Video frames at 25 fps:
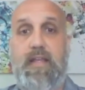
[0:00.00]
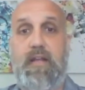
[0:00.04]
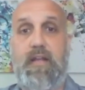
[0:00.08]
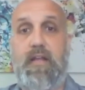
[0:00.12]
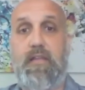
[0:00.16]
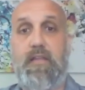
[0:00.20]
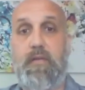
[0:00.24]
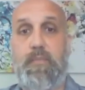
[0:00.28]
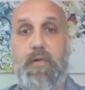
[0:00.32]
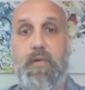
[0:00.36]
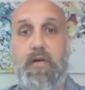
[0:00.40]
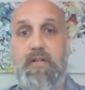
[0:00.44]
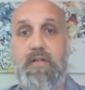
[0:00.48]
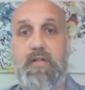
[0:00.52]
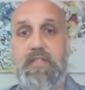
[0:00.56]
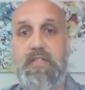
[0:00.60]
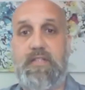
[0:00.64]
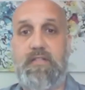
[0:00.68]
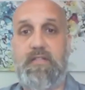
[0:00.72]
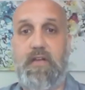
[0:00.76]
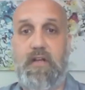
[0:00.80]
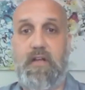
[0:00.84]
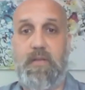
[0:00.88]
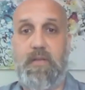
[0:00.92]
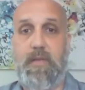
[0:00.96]
in other parts, they
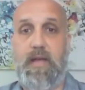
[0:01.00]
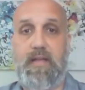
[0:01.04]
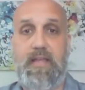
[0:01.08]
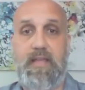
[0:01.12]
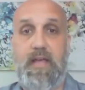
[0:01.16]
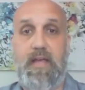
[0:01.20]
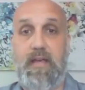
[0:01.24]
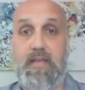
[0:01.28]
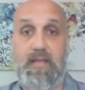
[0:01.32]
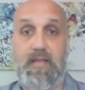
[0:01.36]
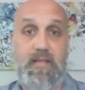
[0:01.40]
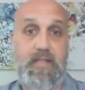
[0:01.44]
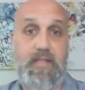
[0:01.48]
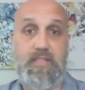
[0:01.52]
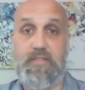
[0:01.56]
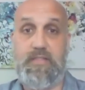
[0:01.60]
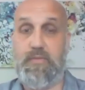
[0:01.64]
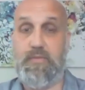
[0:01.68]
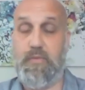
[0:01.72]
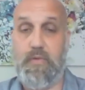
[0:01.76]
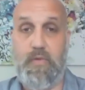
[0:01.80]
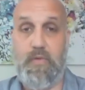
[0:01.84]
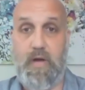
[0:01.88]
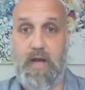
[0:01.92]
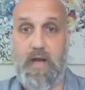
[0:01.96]
talk about calculation
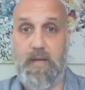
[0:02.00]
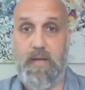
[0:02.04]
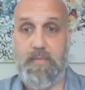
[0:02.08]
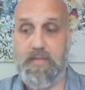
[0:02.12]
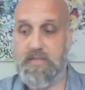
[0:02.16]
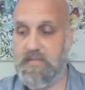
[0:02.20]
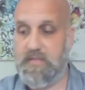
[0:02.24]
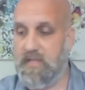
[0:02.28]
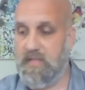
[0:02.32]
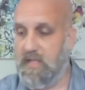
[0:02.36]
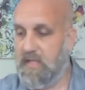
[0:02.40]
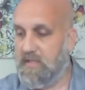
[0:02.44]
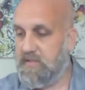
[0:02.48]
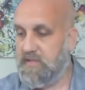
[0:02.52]
requirements.